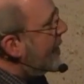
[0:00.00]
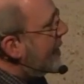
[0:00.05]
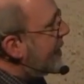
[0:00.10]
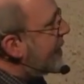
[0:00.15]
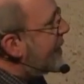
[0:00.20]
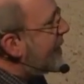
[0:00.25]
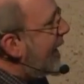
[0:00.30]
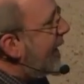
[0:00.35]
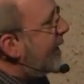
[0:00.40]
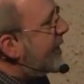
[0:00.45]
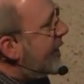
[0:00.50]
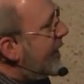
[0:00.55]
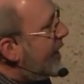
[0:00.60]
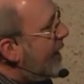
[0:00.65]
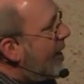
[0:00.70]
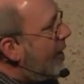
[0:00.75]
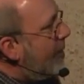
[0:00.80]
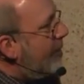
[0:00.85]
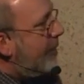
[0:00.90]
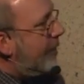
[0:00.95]

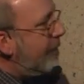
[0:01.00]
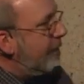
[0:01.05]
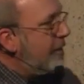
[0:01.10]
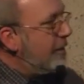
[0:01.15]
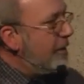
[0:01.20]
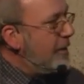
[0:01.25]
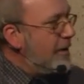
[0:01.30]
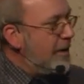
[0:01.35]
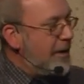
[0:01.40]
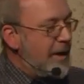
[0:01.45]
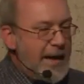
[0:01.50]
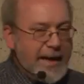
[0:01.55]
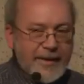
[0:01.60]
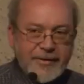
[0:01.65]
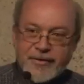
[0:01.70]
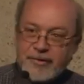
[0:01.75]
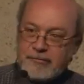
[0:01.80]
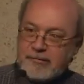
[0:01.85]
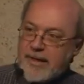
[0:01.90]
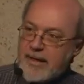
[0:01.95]
standing up,
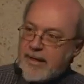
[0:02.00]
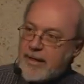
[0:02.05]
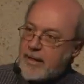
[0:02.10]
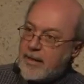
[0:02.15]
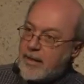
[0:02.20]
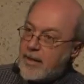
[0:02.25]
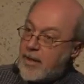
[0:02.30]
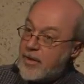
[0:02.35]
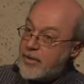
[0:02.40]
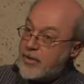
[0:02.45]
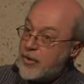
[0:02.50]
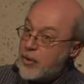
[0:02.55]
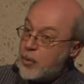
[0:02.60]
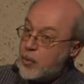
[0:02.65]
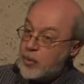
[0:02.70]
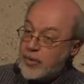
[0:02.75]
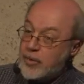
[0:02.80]
entering a new